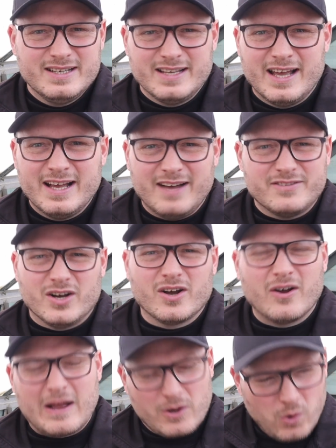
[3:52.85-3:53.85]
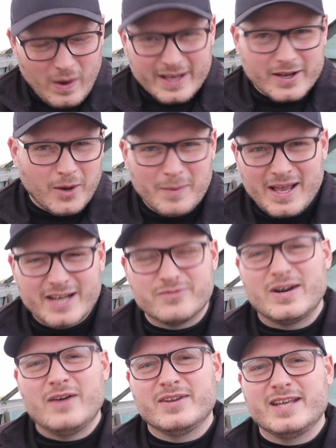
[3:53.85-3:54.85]
yeah, I've not got, quite got my
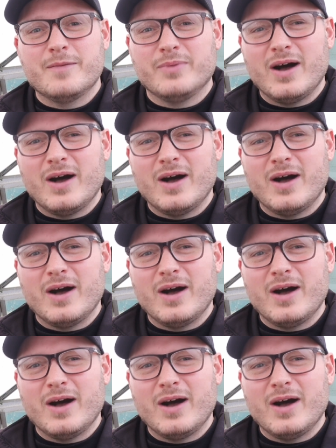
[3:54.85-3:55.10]
head around it yet,